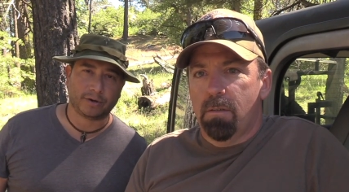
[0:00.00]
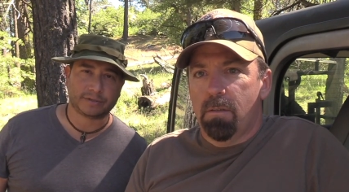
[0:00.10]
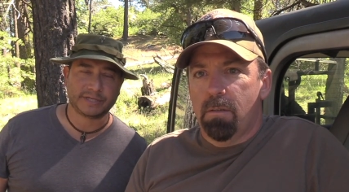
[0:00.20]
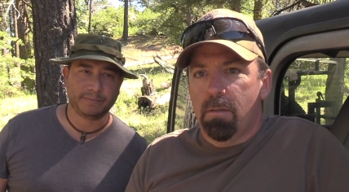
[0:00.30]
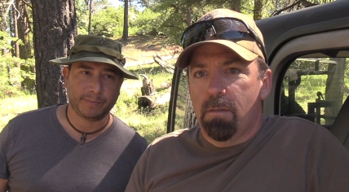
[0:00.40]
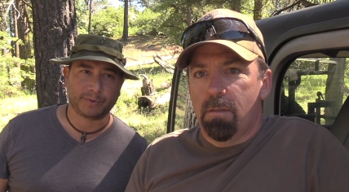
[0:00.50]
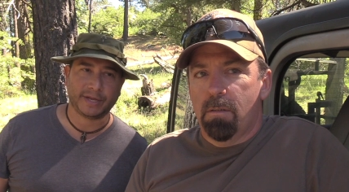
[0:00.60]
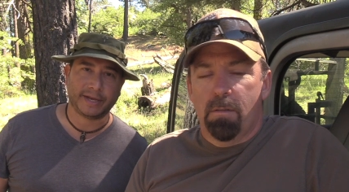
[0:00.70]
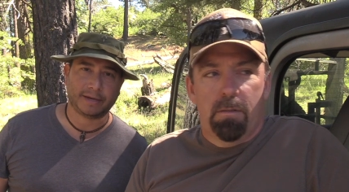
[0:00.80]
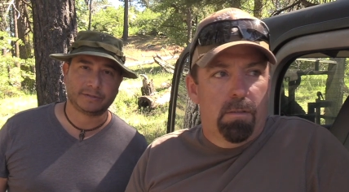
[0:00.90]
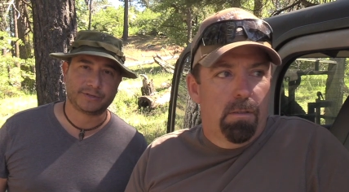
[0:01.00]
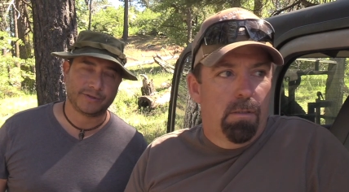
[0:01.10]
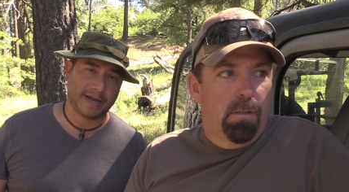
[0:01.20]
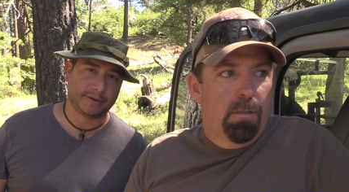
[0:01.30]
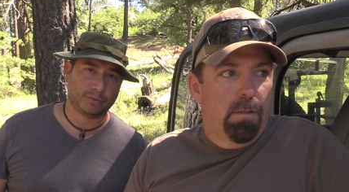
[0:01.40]
Speaker 1: heart to see people getting out into
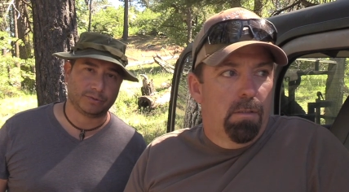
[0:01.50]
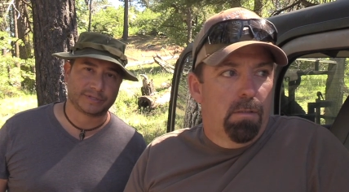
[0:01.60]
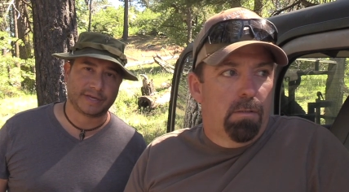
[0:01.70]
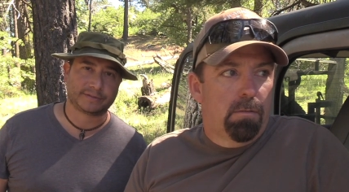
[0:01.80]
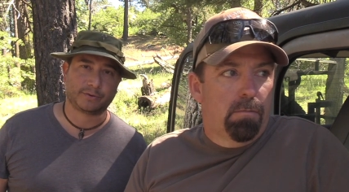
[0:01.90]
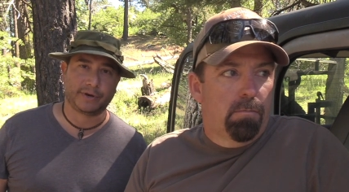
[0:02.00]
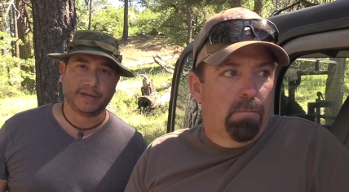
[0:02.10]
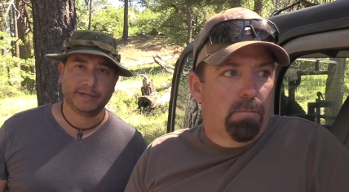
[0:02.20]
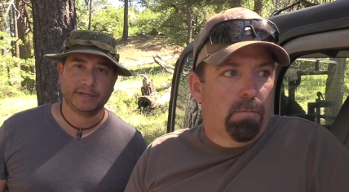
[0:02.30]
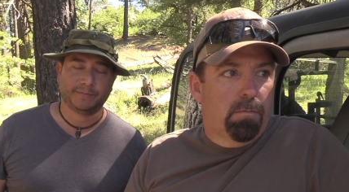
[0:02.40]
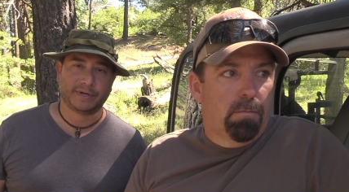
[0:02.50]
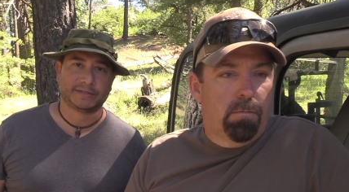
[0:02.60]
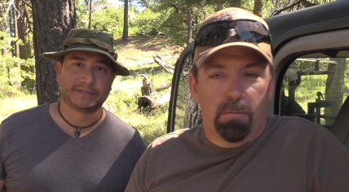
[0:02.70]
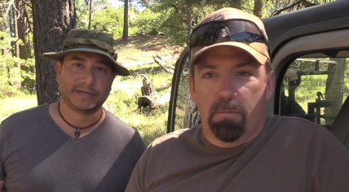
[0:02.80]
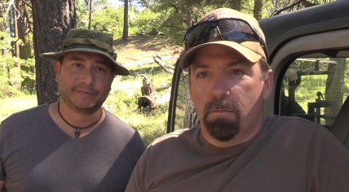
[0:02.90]
the outdoors, and that's great. But
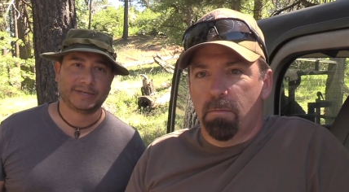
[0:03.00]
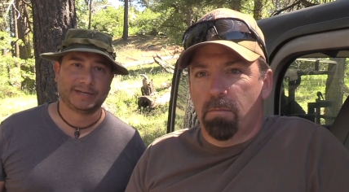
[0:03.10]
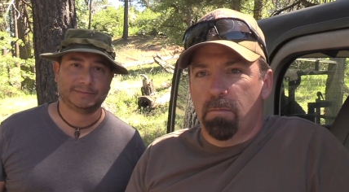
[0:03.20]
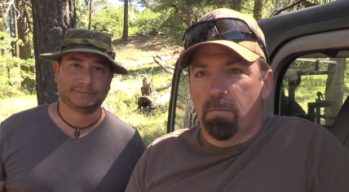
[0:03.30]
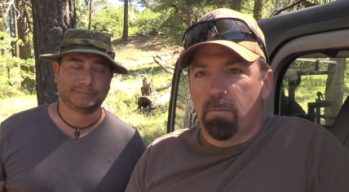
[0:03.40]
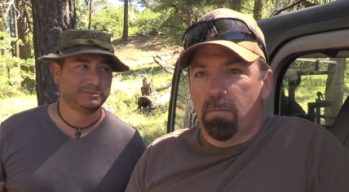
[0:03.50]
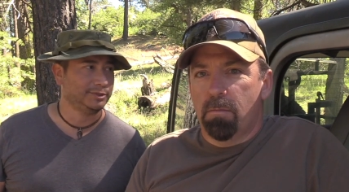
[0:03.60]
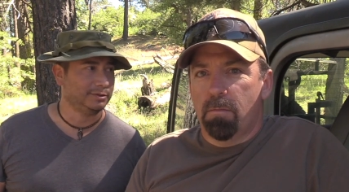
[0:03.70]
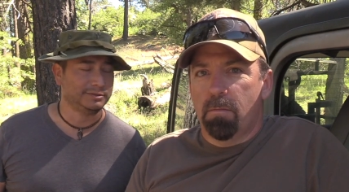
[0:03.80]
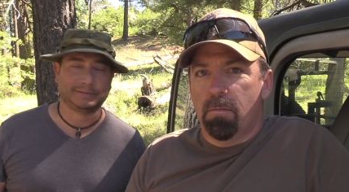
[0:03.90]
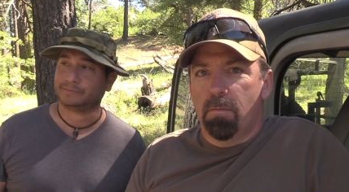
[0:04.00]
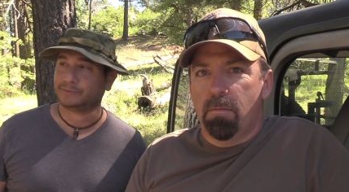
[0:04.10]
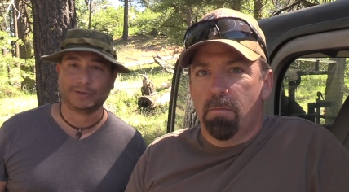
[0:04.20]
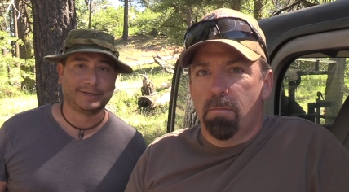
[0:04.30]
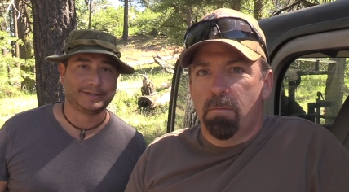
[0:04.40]
at the same time, you know,
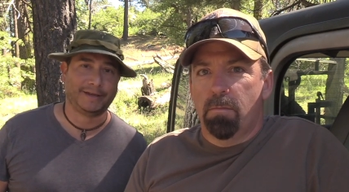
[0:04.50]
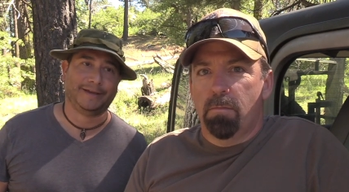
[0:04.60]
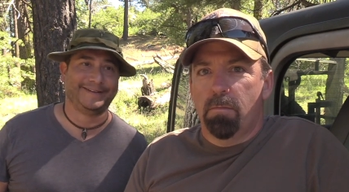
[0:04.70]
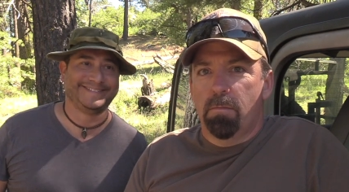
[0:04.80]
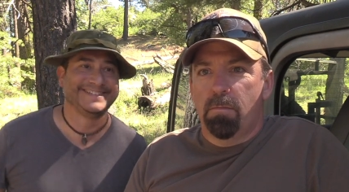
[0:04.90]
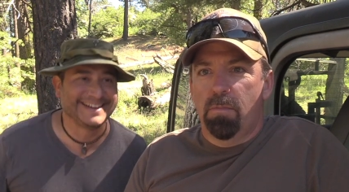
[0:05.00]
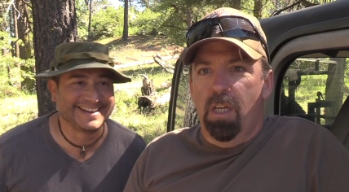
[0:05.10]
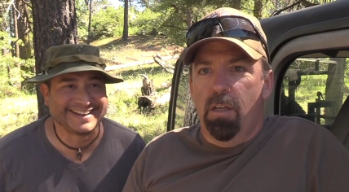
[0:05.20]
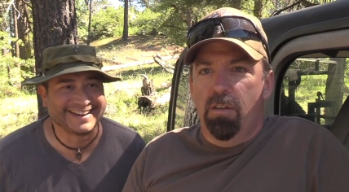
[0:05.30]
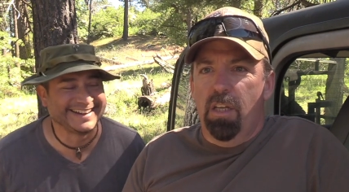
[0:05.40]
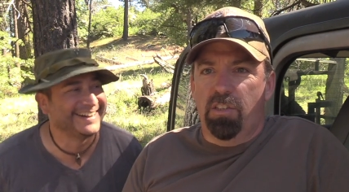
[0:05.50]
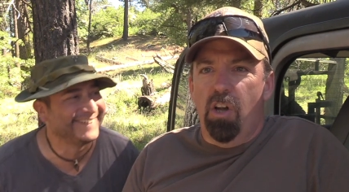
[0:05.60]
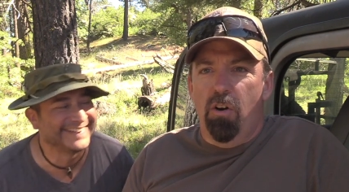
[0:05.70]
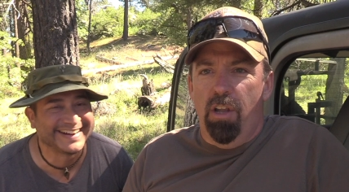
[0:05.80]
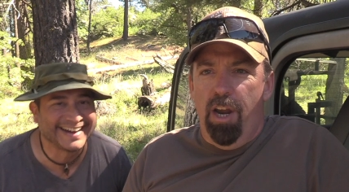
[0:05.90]
we're like, hey, this, this
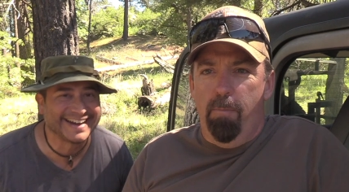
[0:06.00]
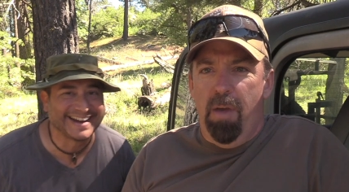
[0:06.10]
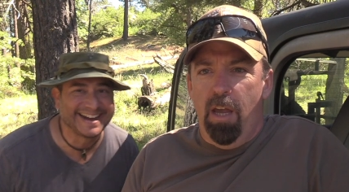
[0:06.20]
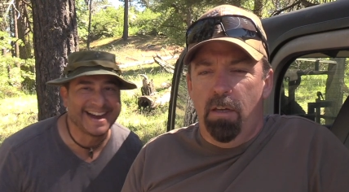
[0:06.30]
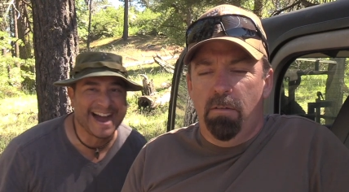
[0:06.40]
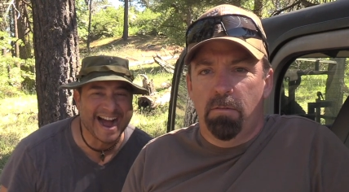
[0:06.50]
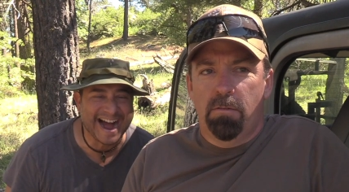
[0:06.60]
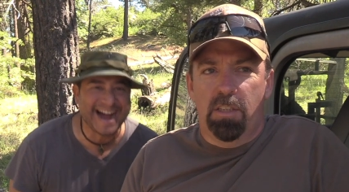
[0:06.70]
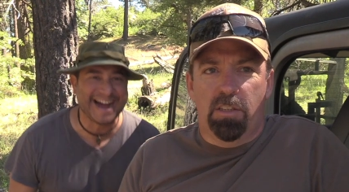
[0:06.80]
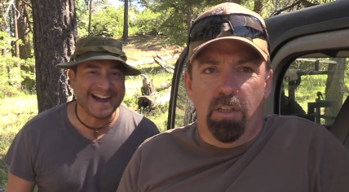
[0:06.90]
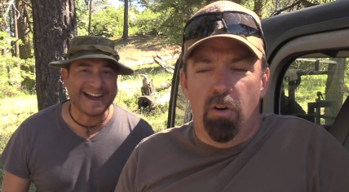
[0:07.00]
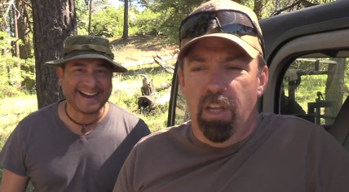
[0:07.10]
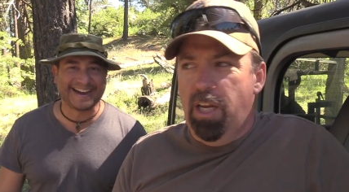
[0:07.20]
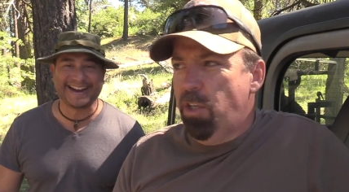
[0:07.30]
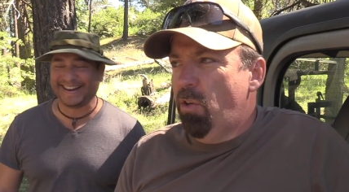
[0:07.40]
our
Speaker 2: land, man. This our
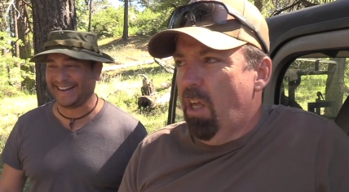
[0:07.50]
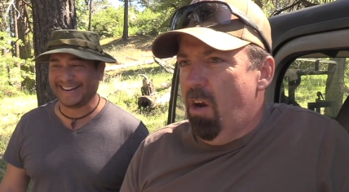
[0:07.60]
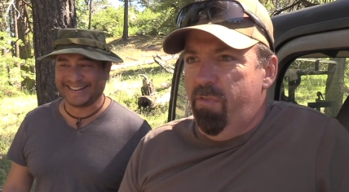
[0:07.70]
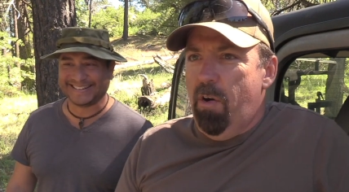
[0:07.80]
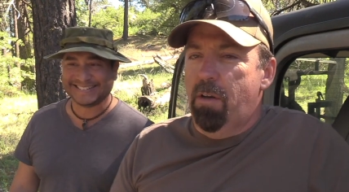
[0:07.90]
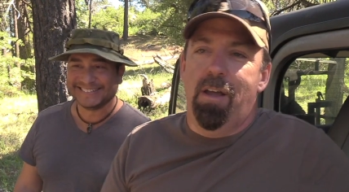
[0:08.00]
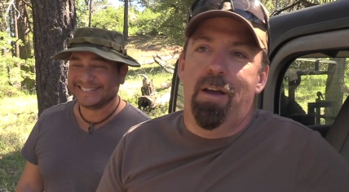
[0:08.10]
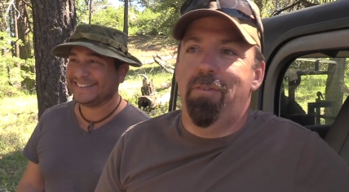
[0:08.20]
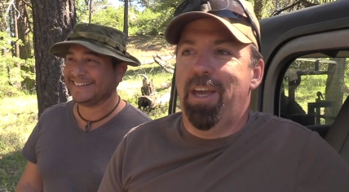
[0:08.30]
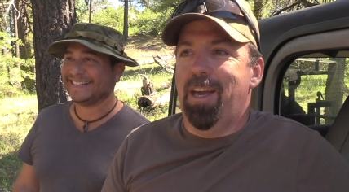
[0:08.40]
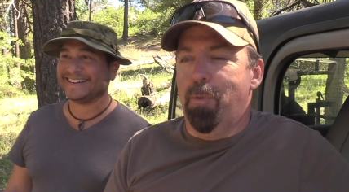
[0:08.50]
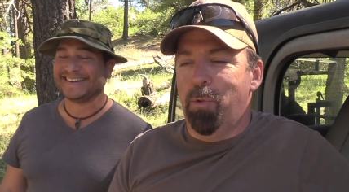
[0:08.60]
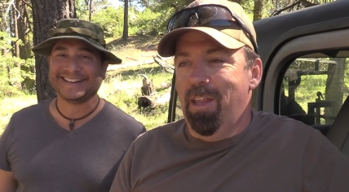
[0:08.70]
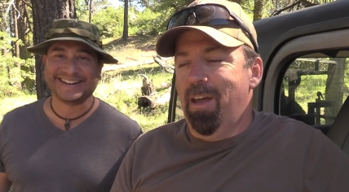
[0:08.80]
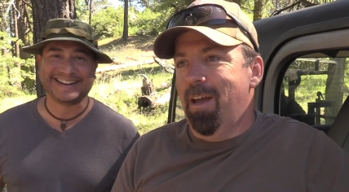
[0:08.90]
land. You get off. Our, no, we ain't gonna
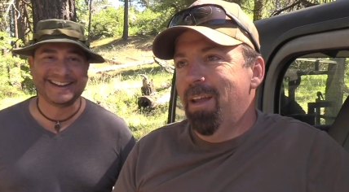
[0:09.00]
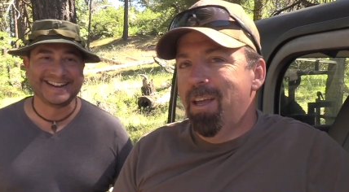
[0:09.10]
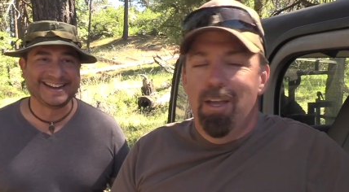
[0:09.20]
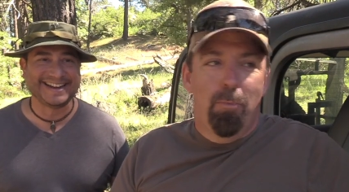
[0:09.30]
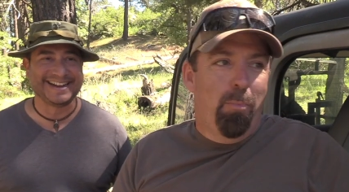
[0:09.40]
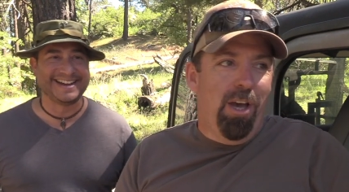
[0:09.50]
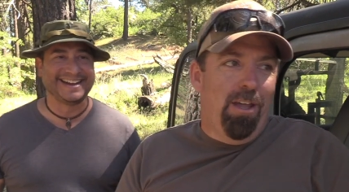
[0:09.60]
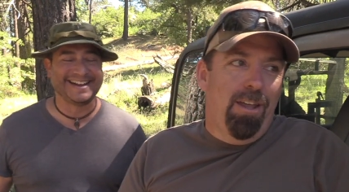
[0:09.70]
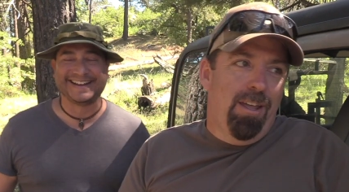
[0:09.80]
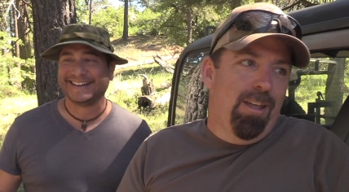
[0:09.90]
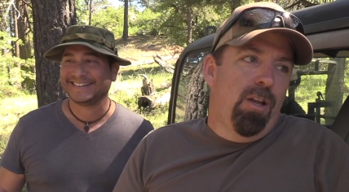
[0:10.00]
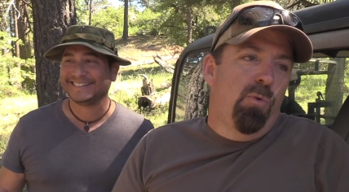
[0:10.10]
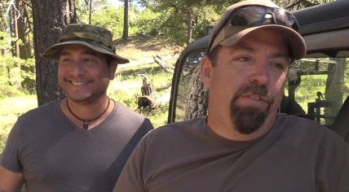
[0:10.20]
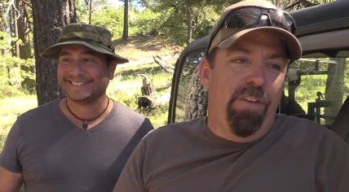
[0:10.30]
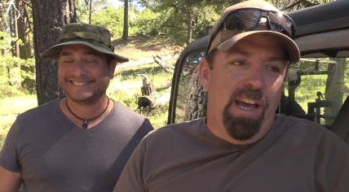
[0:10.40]
play that. But
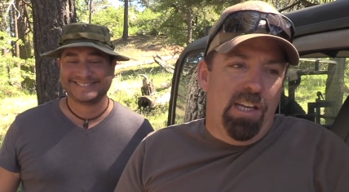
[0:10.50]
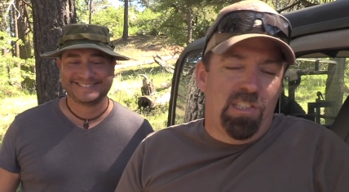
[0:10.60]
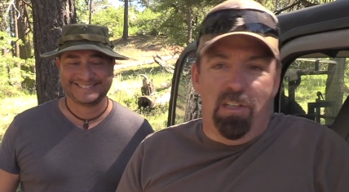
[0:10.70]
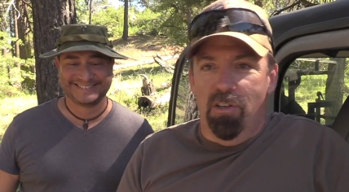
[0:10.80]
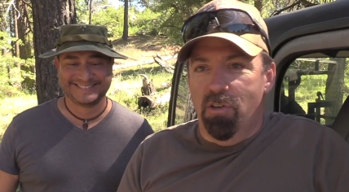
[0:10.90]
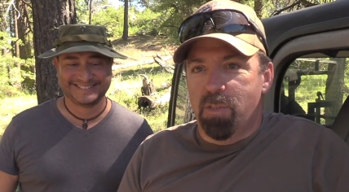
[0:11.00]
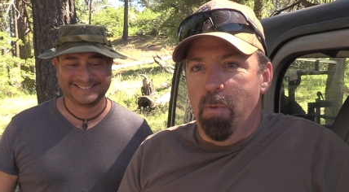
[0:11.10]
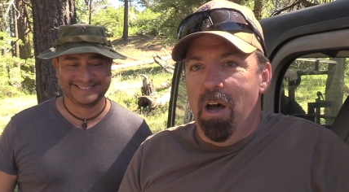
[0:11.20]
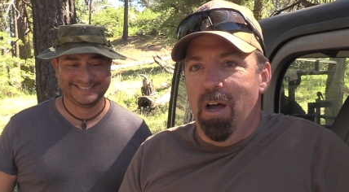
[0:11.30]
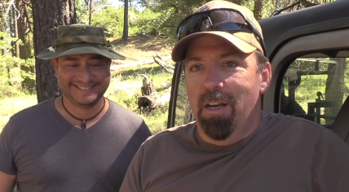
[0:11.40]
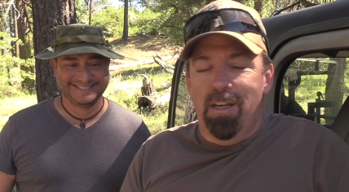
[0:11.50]
we found us a little spot